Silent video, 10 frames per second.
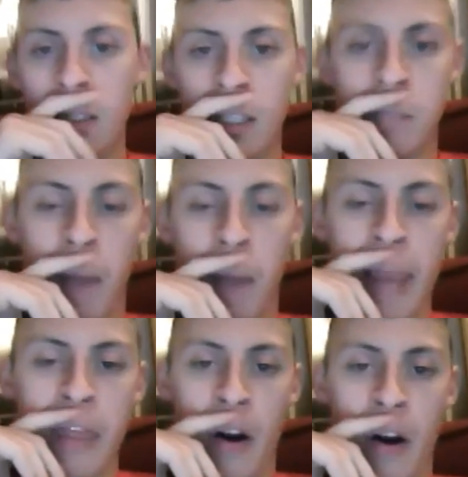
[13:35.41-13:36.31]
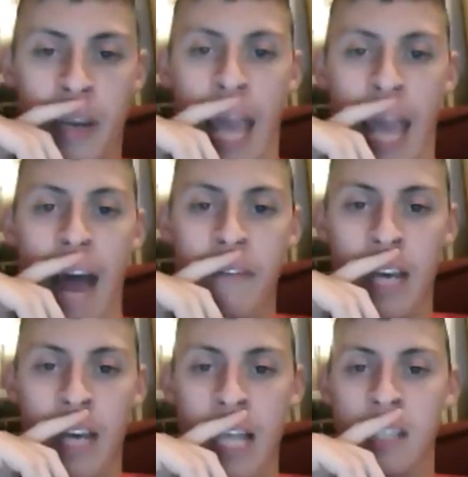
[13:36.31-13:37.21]
despite their gaffe
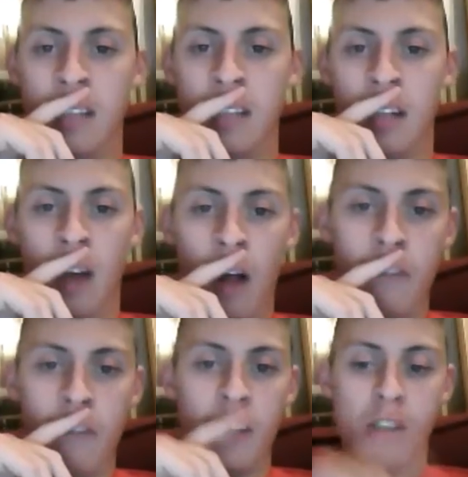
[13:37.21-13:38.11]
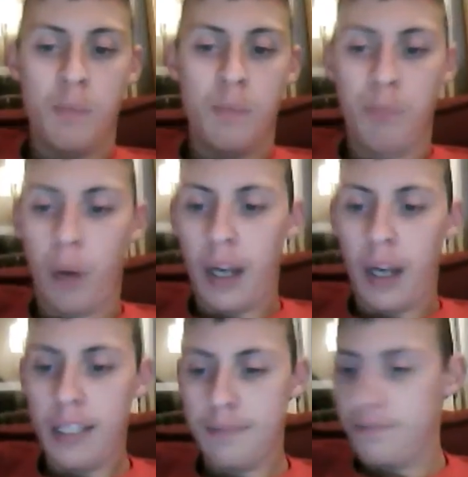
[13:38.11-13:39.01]
against the Dolphins,
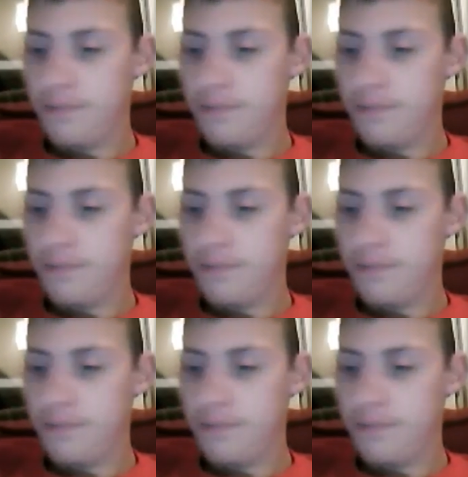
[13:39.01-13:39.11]
but